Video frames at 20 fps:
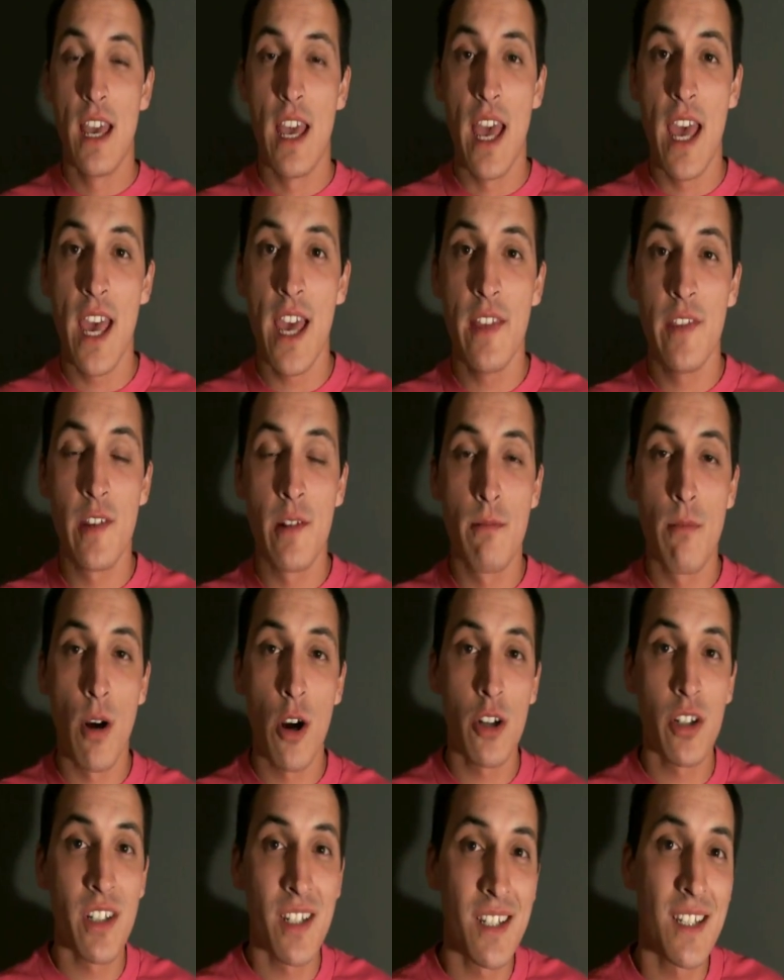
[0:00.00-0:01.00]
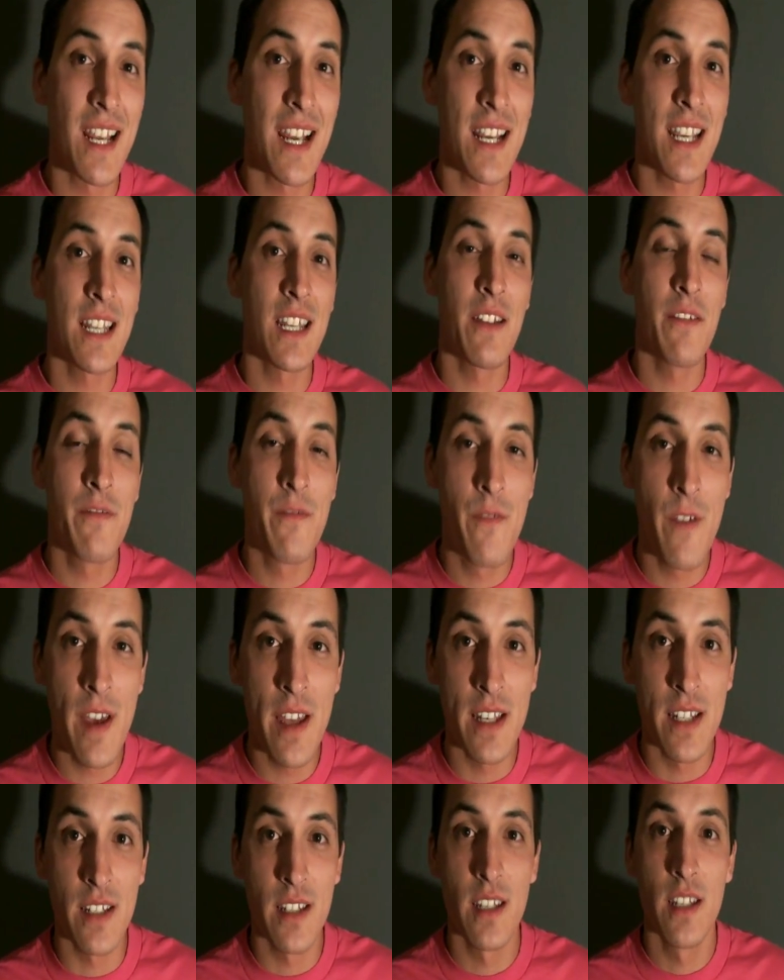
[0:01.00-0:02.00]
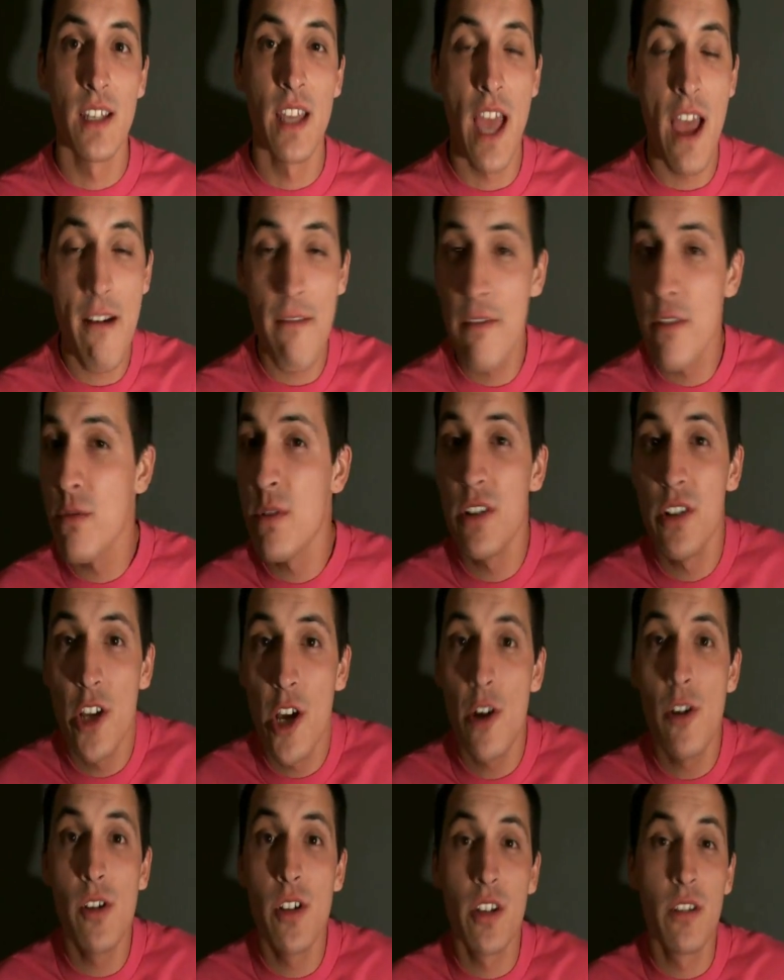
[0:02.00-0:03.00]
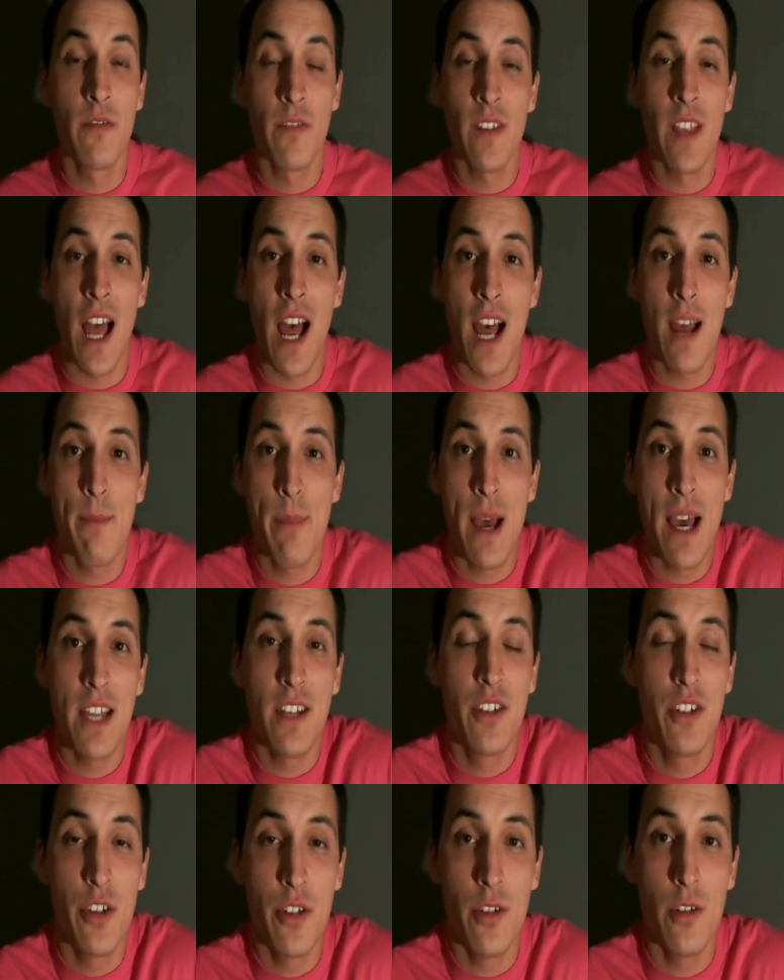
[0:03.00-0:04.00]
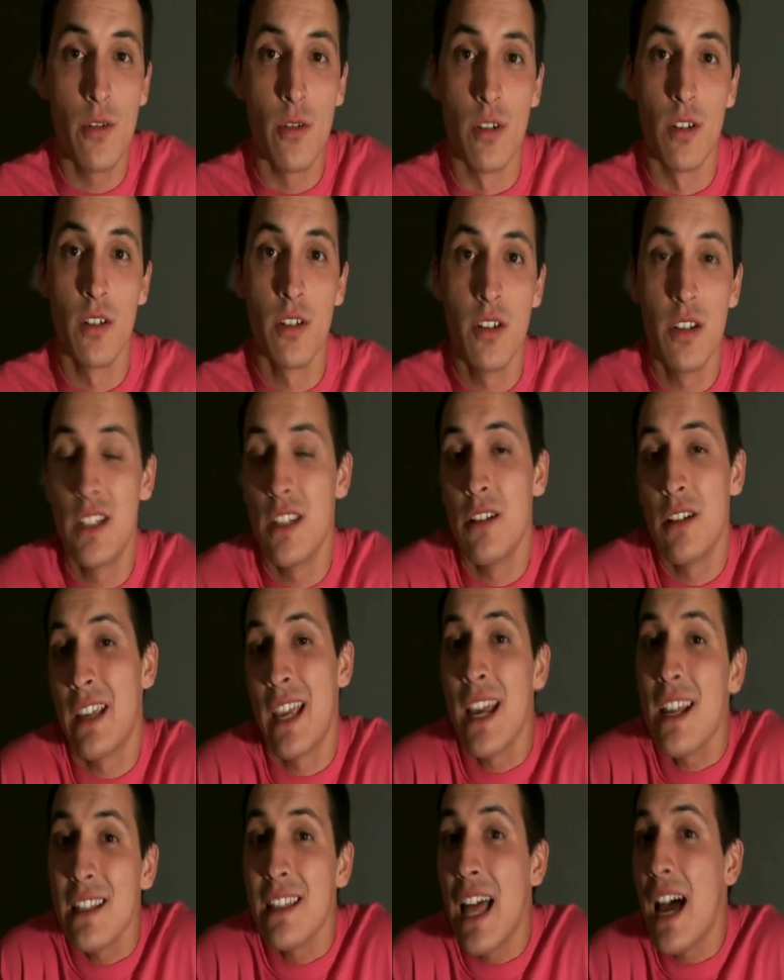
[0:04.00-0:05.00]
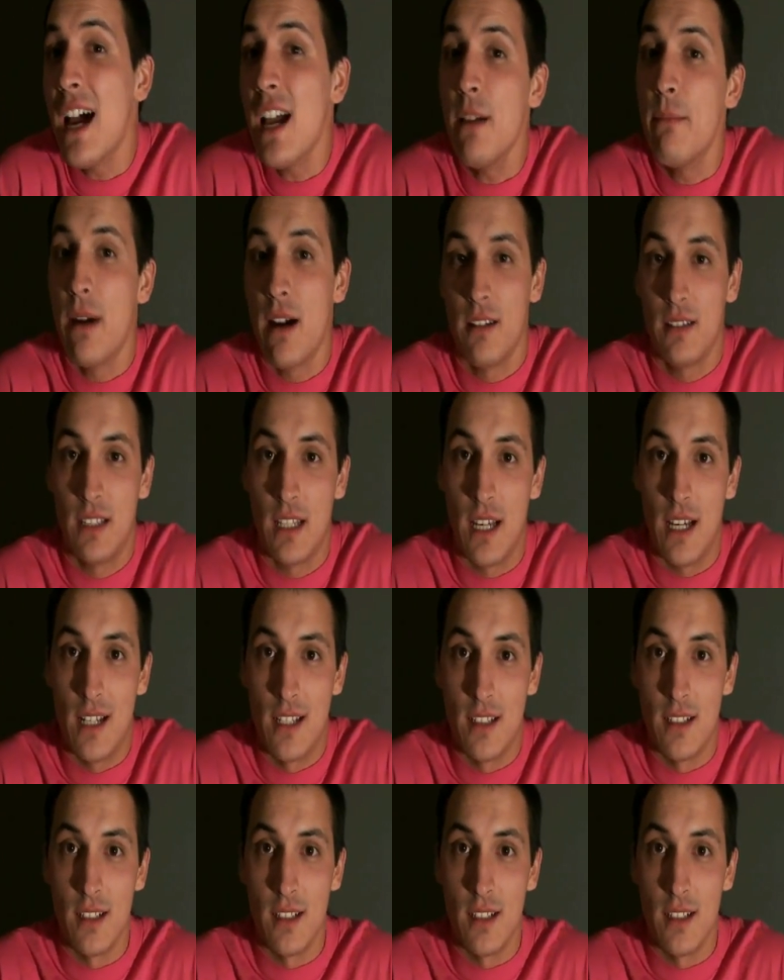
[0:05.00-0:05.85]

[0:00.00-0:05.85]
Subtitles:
And their March 2nd event, everyone knows it's for the iPad 2. You can't lie about that.